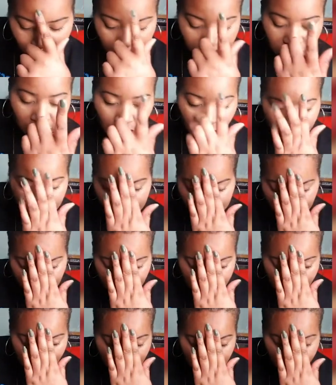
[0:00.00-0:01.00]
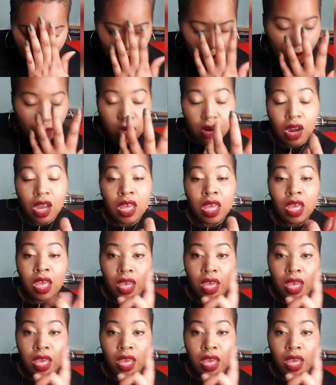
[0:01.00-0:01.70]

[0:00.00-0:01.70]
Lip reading: eye chakra to third eye chakra